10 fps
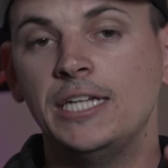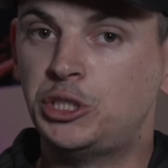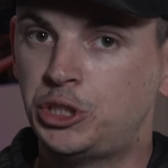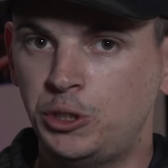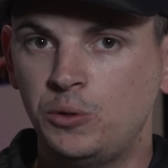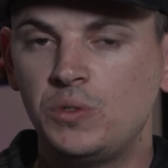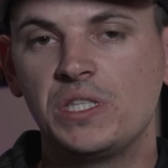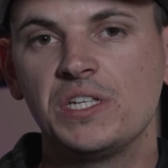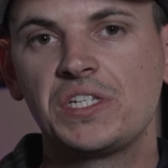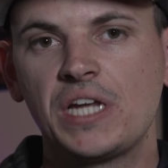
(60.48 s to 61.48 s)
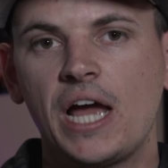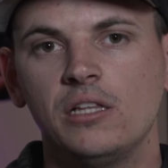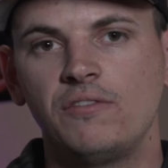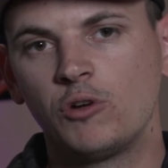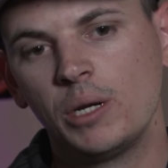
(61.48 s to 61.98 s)
I choose this
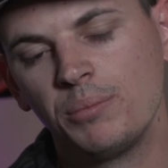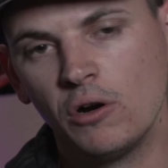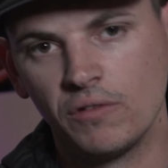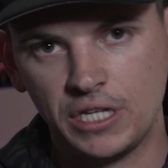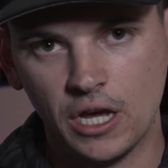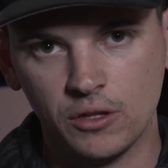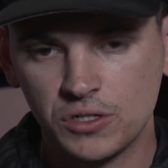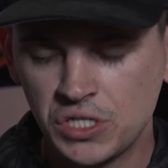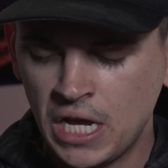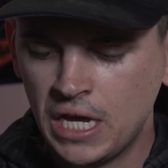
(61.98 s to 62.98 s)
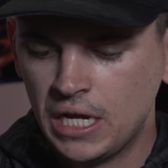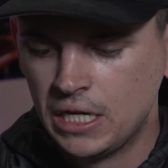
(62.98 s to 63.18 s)
style of grip over the others.